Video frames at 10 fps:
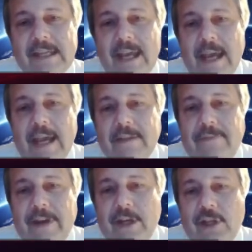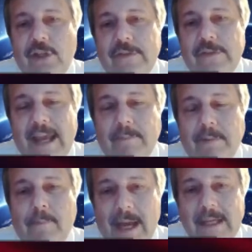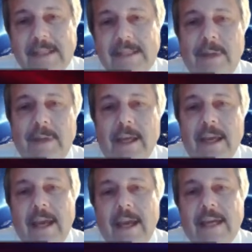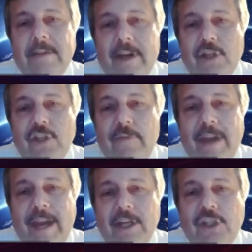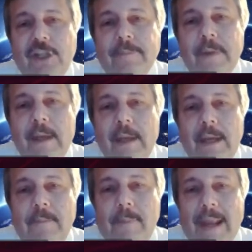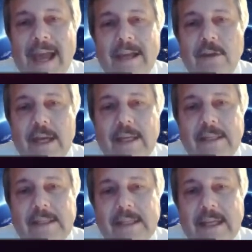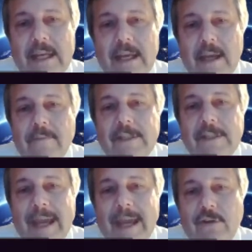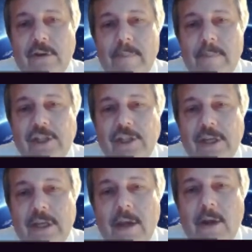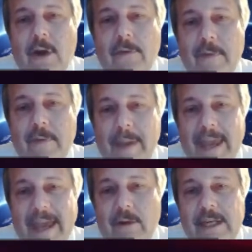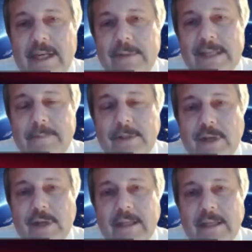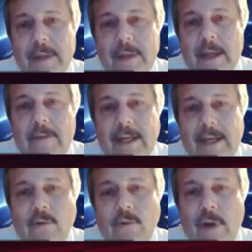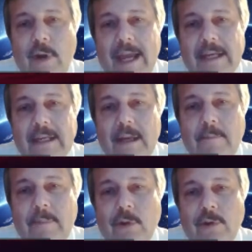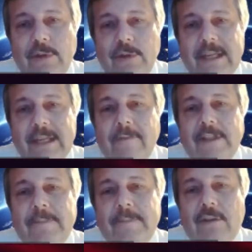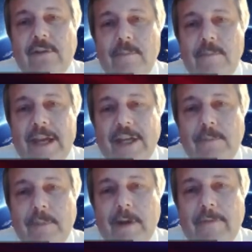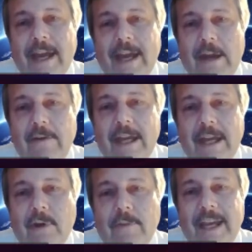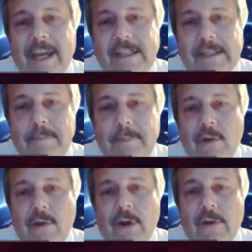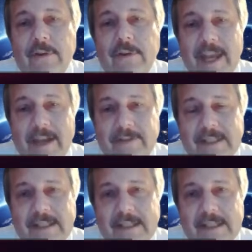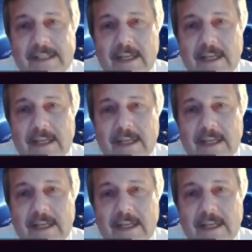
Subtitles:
as a function of sample bias, meaning as a function of energy. In black, you can see the spectrum measured on the bare rhenium substrate. And then in red and in blue, you see the spectrum measured above the iron atom on the HCP or on the FCC side.